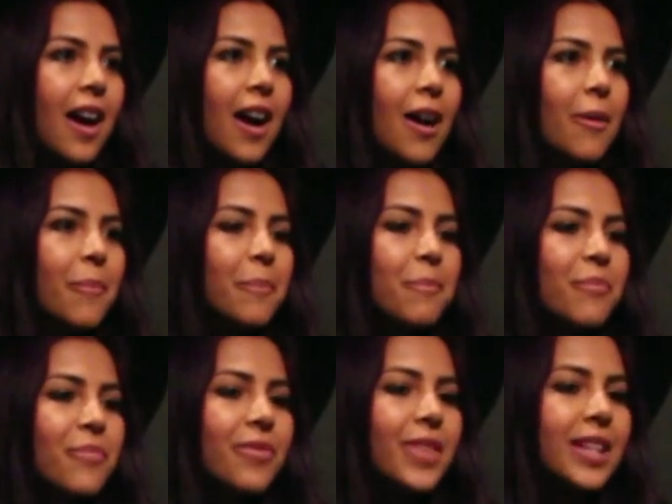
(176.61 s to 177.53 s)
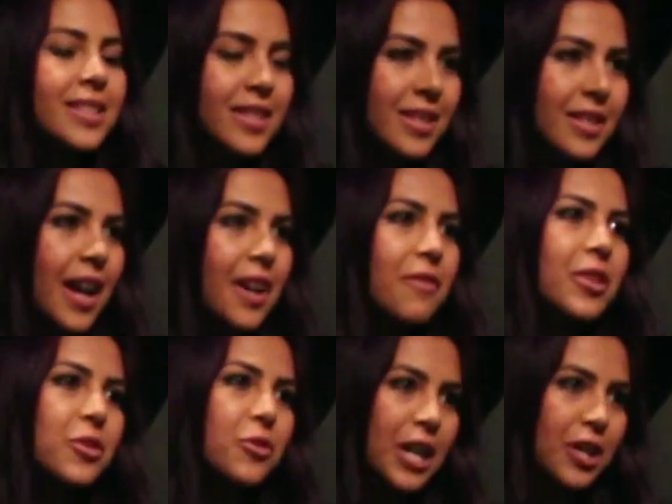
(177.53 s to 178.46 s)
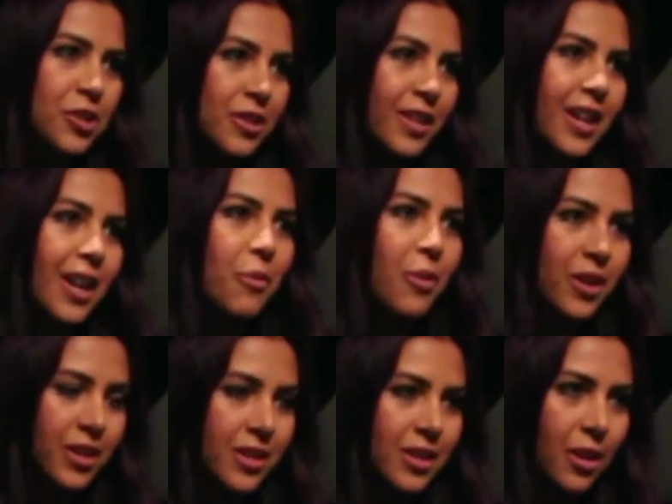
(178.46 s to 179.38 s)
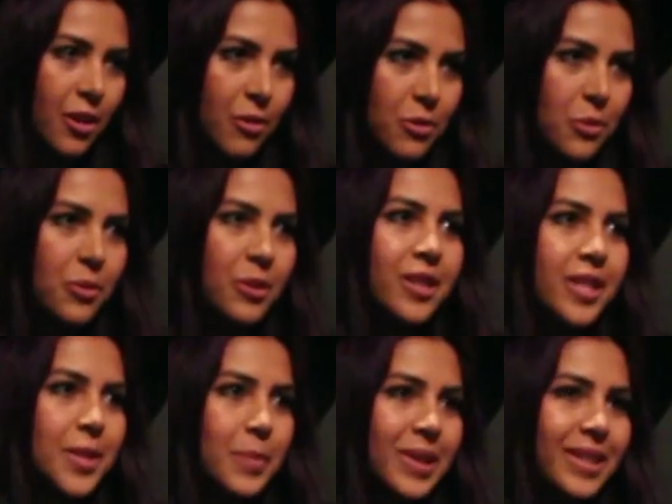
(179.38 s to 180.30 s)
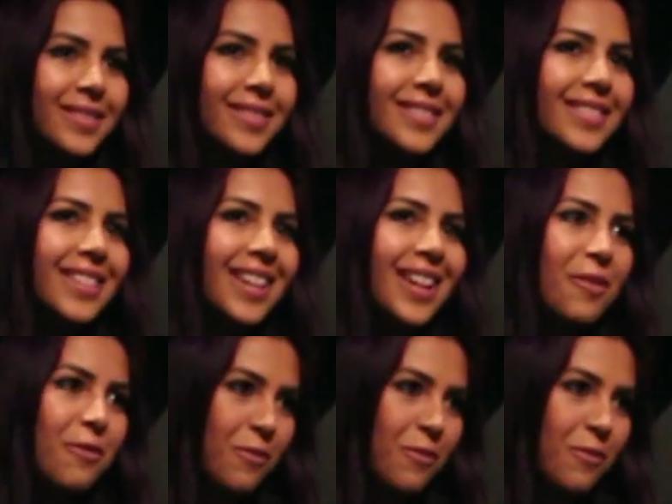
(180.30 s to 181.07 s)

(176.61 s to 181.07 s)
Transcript: Um, that's kind of the direction that I wanted to go towards, but a